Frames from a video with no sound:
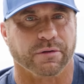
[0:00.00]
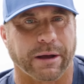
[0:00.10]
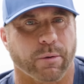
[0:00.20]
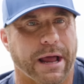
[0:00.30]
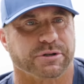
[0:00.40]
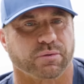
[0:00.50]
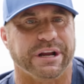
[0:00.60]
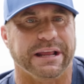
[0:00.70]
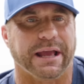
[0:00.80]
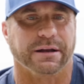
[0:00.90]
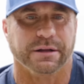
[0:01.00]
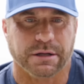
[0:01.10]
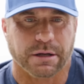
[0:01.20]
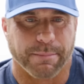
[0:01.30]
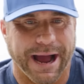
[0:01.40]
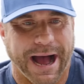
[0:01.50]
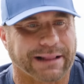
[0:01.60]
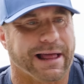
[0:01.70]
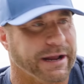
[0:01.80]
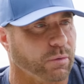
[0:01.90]
like when I was reading it, my
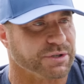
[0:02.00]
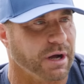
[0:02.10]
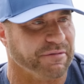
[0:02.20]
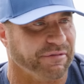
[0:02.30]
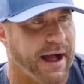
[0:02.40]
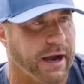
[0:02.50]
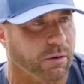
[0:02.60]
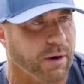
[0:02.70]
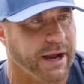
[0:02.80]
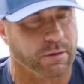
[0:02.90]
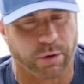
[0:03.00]
highlighter was on fire, right?